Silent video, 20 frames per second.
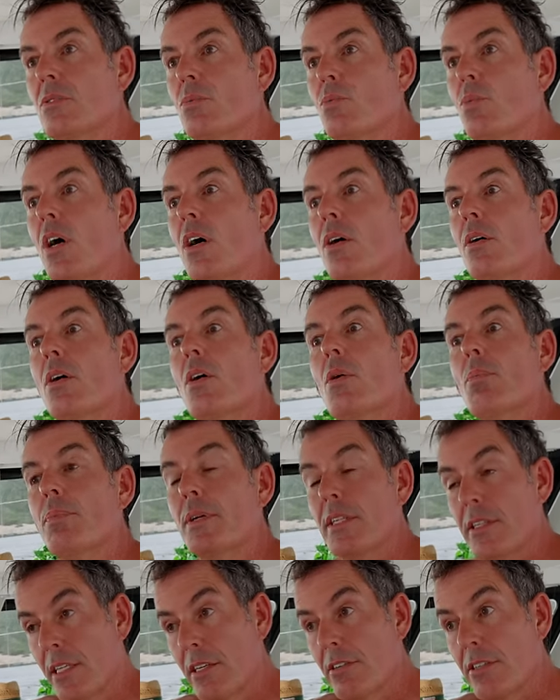Well,
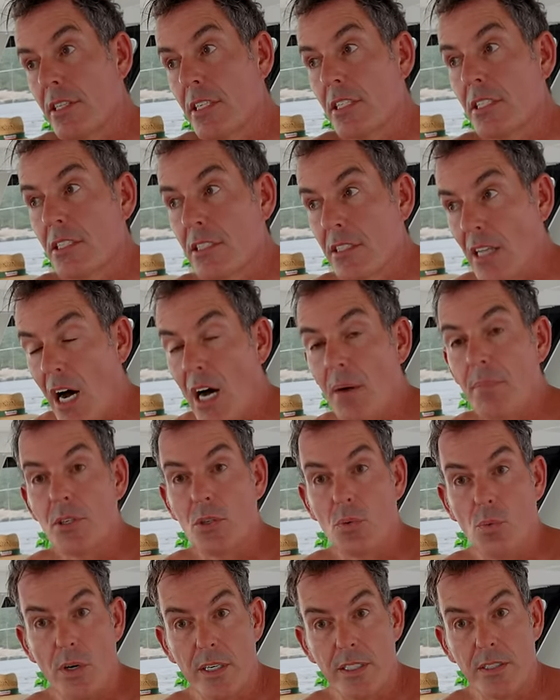but the starboard
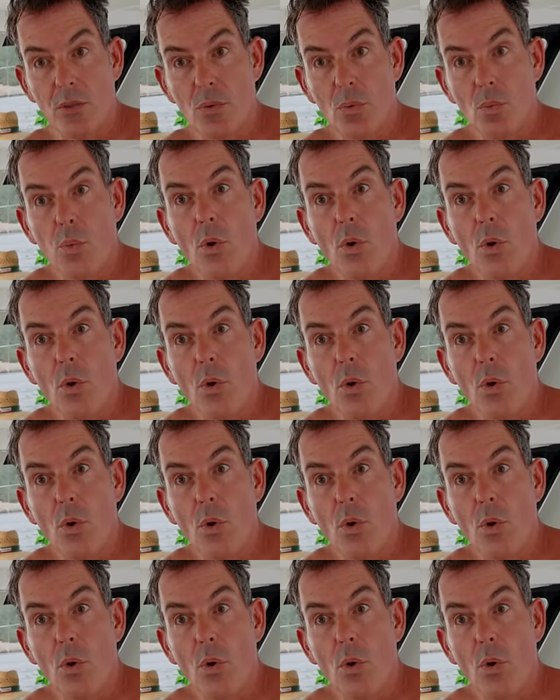one